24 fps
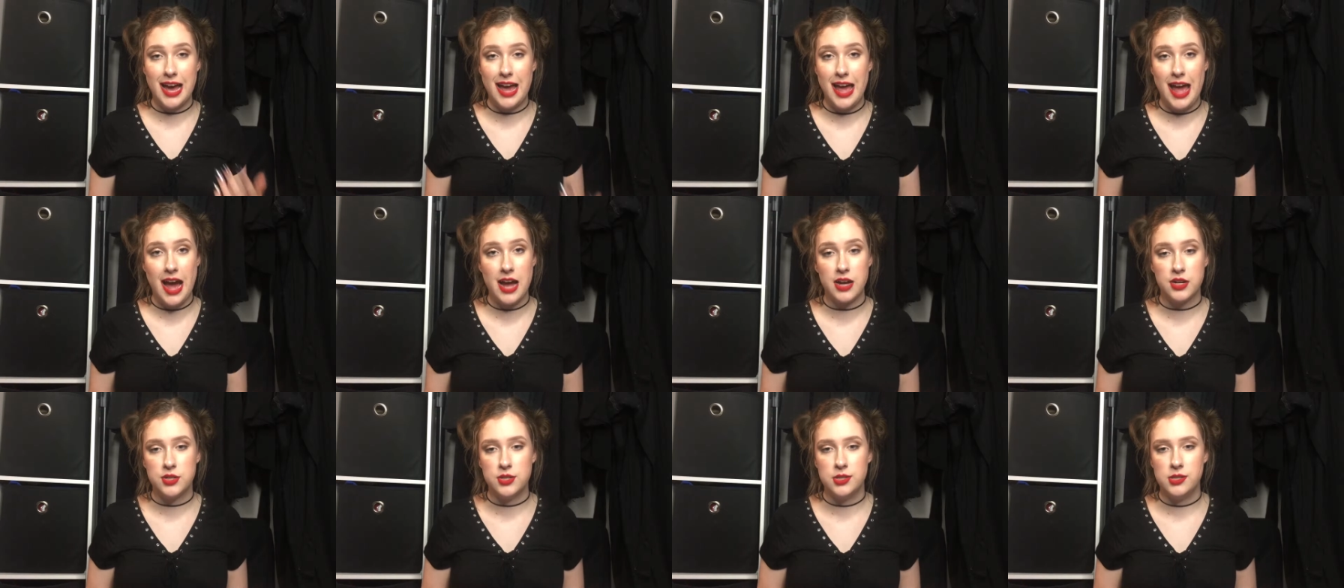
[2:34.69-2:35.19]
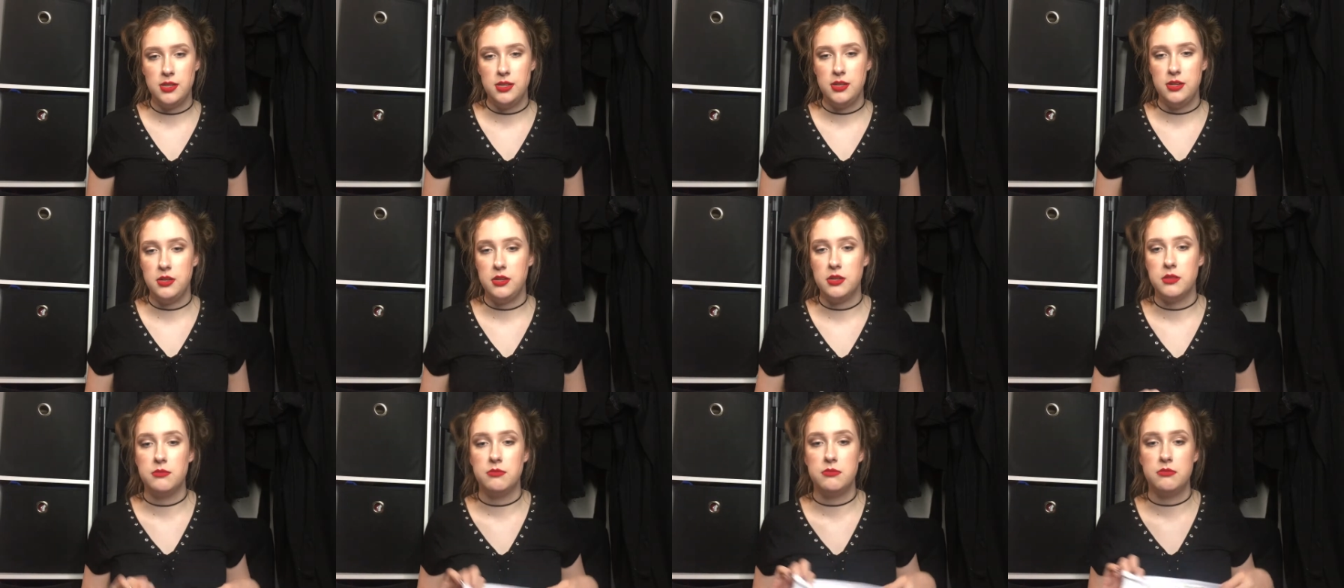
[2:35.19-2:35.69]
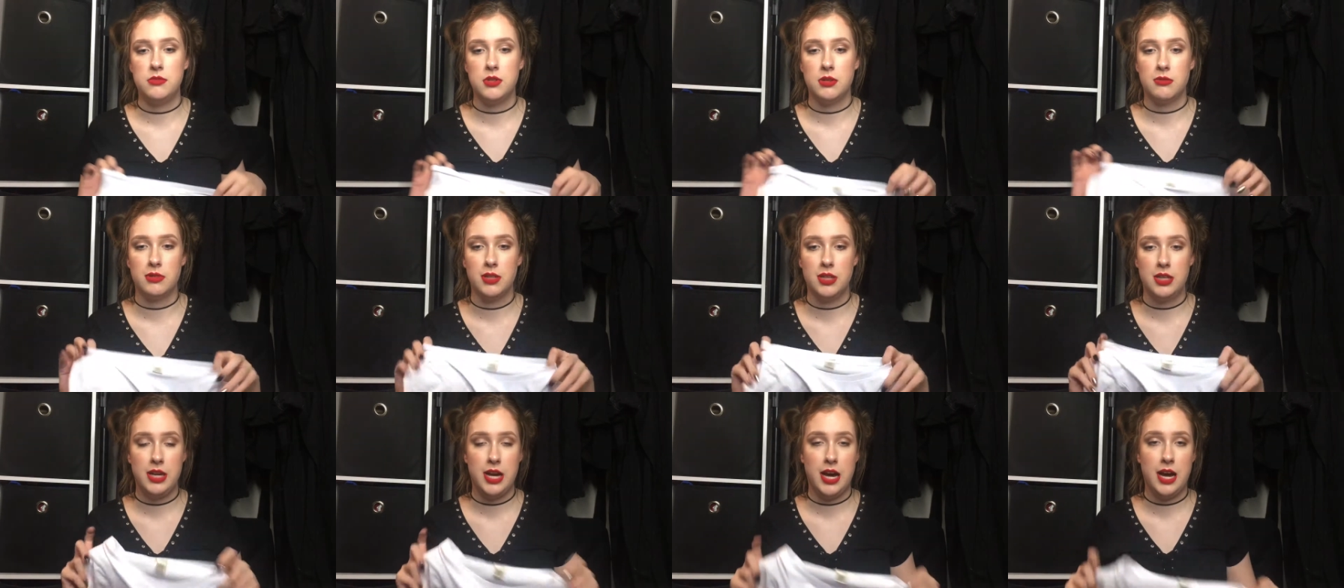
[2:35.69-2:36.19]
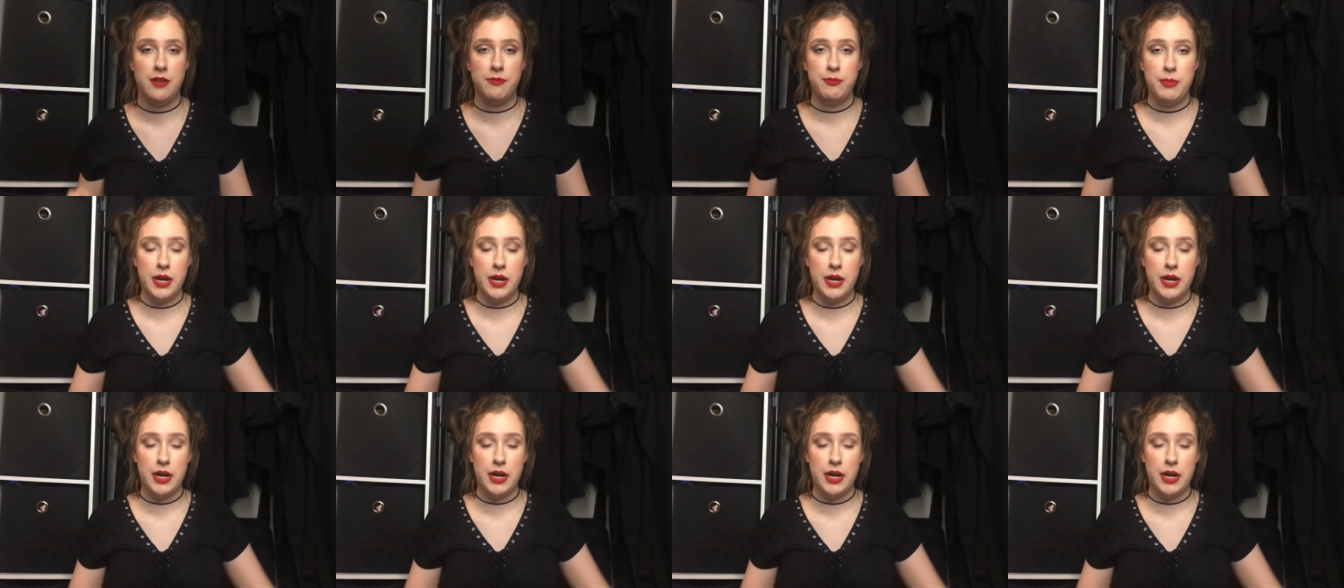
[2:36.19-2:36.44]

I actually, you know, don't really have